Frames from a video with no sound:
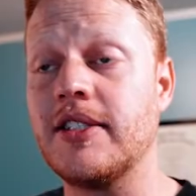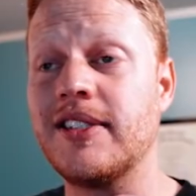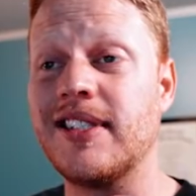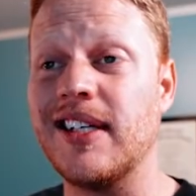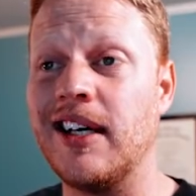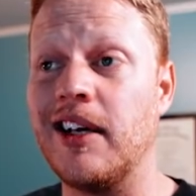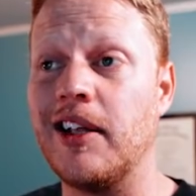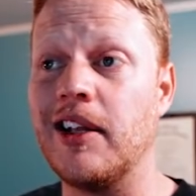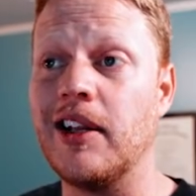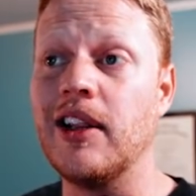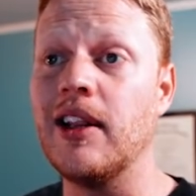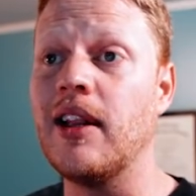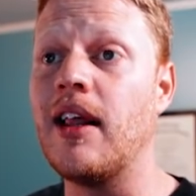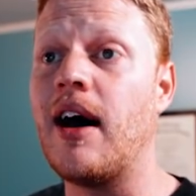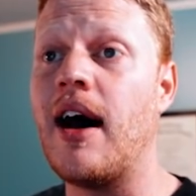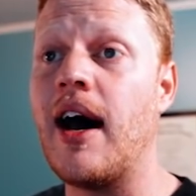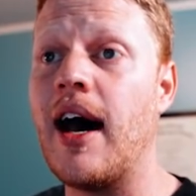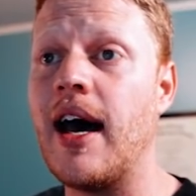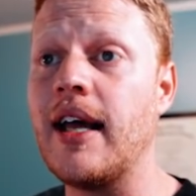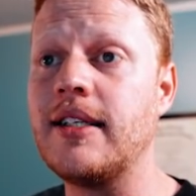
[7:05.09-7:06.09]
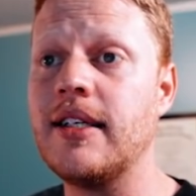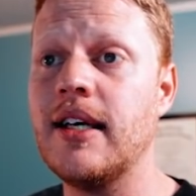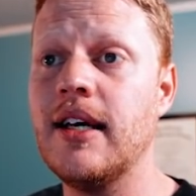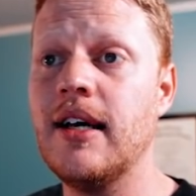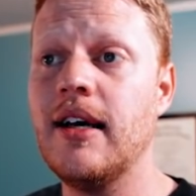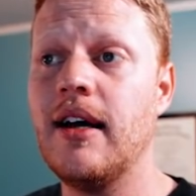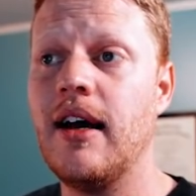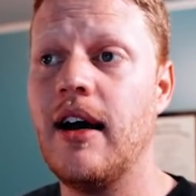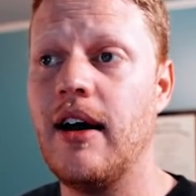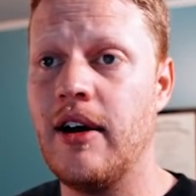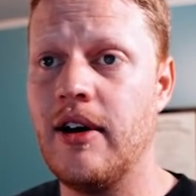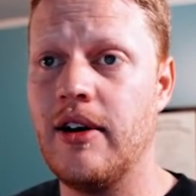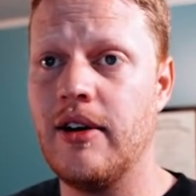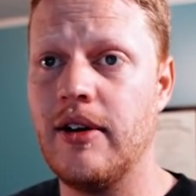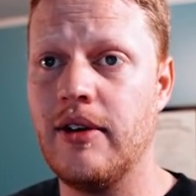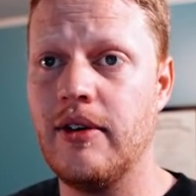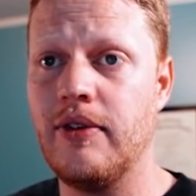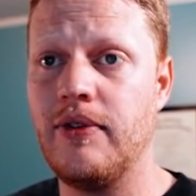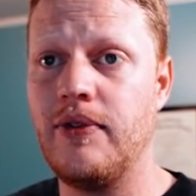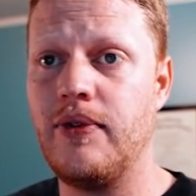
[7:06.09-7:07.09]
us a lot
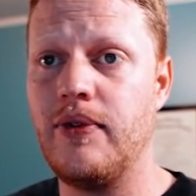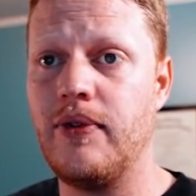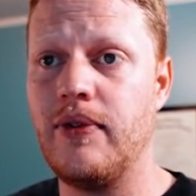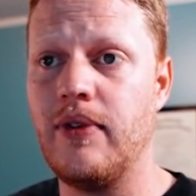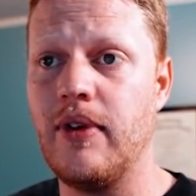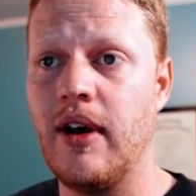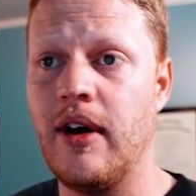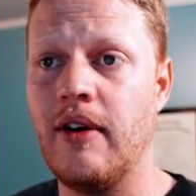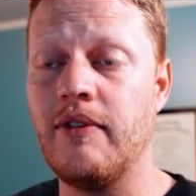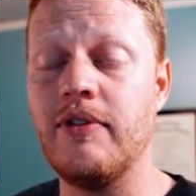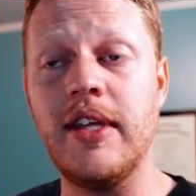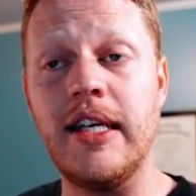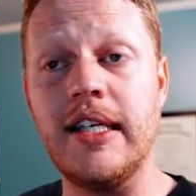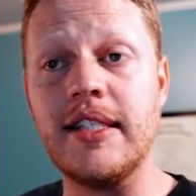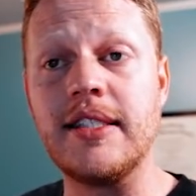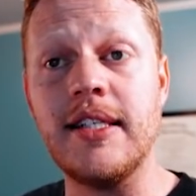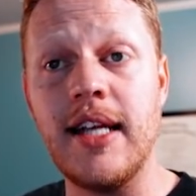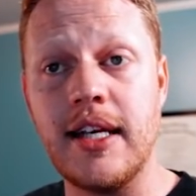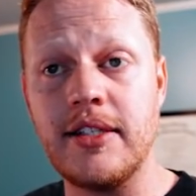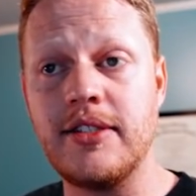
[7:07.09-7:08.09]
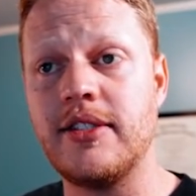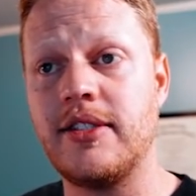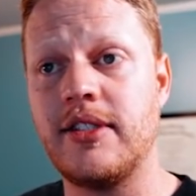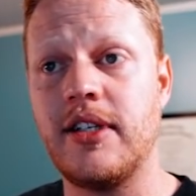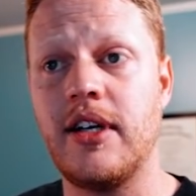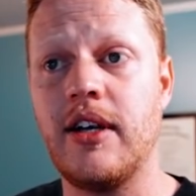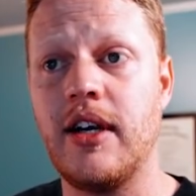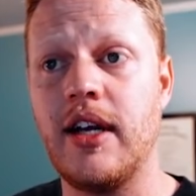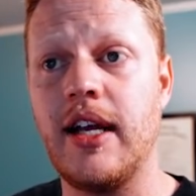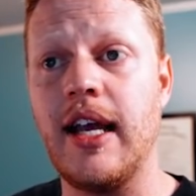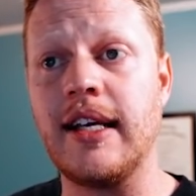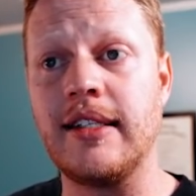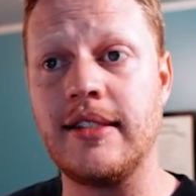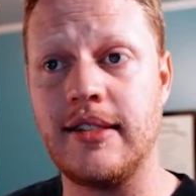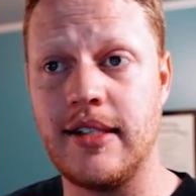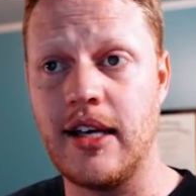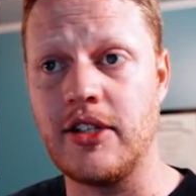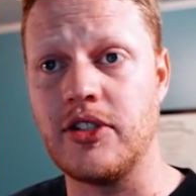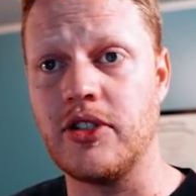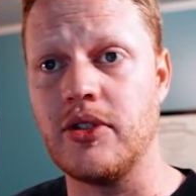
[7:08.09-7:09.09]
of these necessary
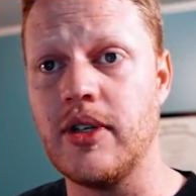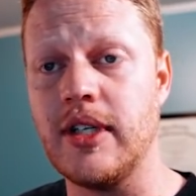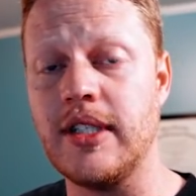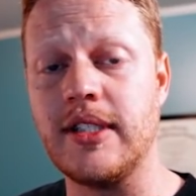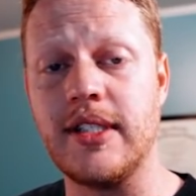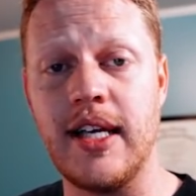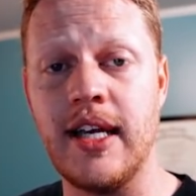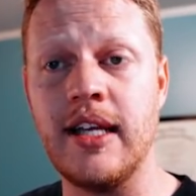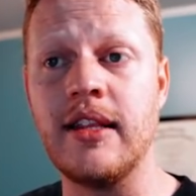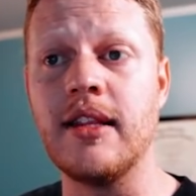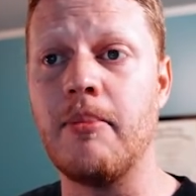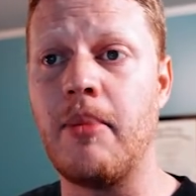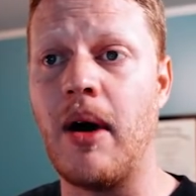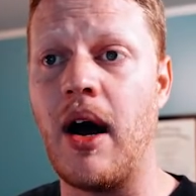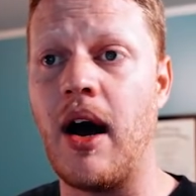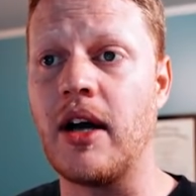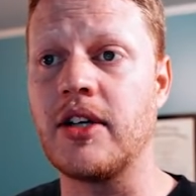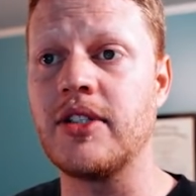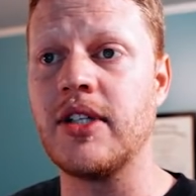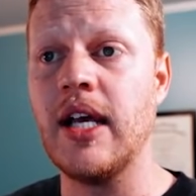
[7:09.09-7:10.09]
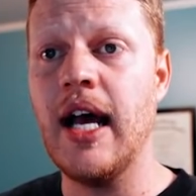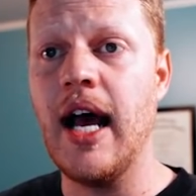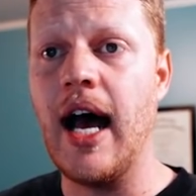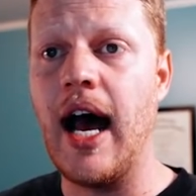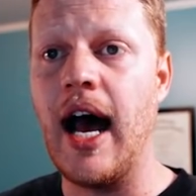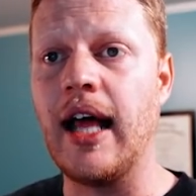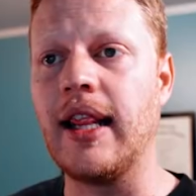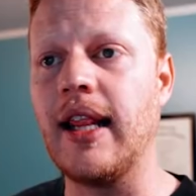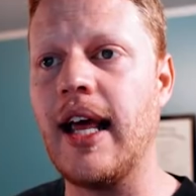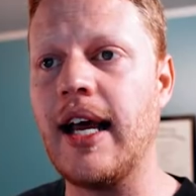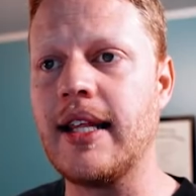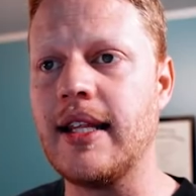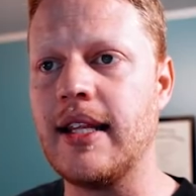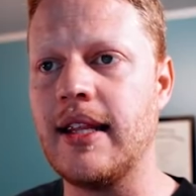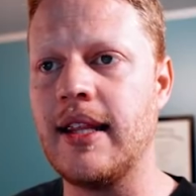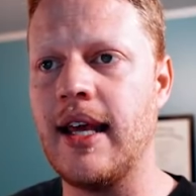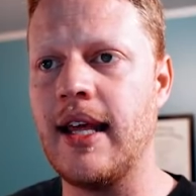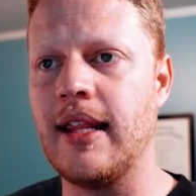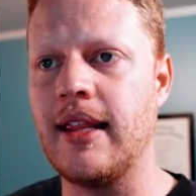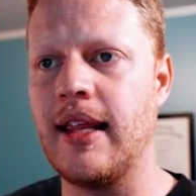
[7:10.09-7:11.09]
accessories in the box. I like
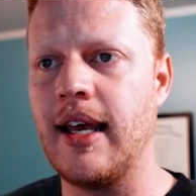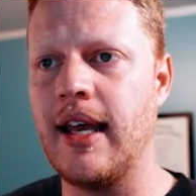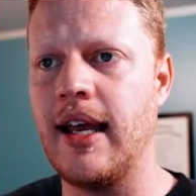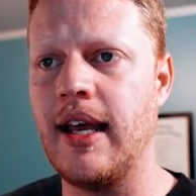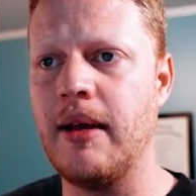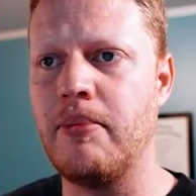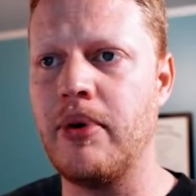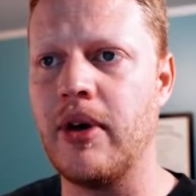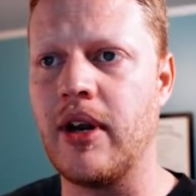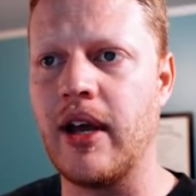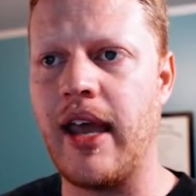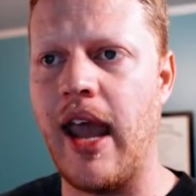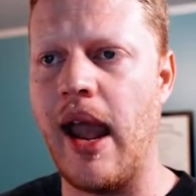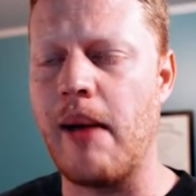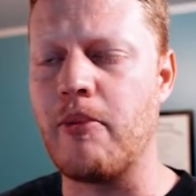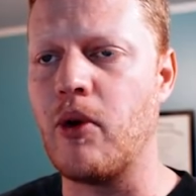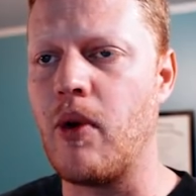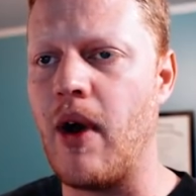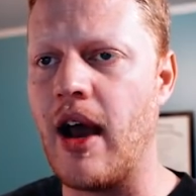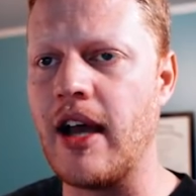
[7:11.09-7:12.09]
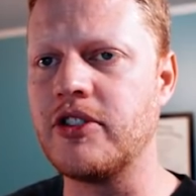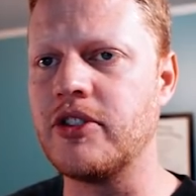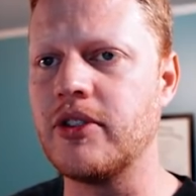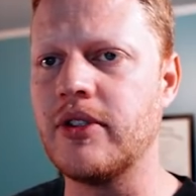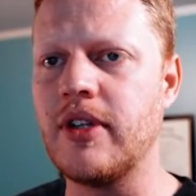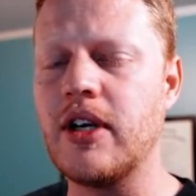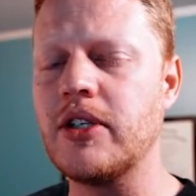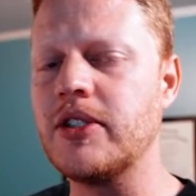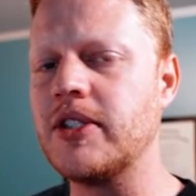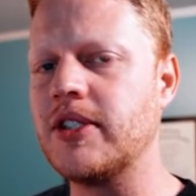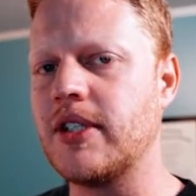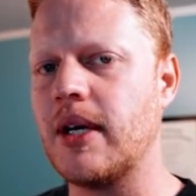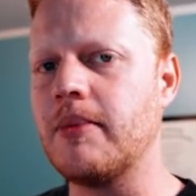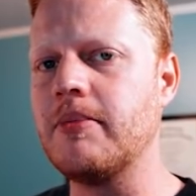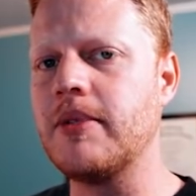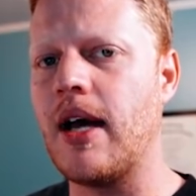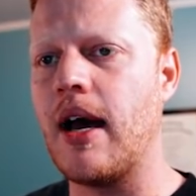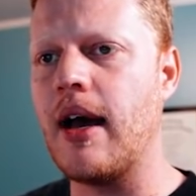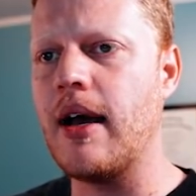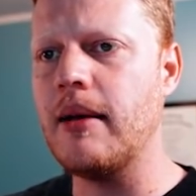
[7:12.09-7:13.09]
it that they put a camera riser in there.
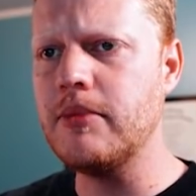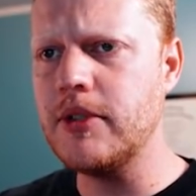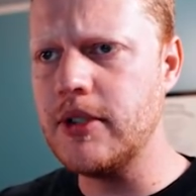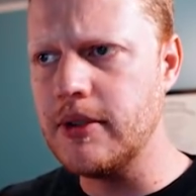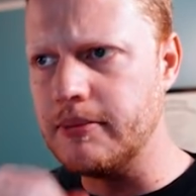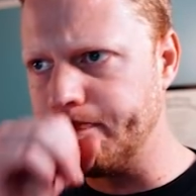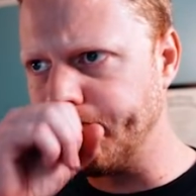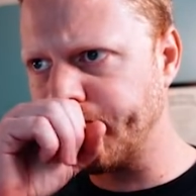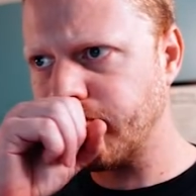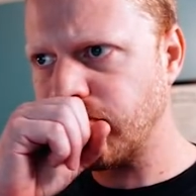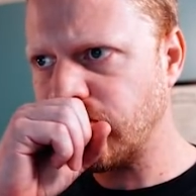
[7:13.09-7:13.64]
Sometimes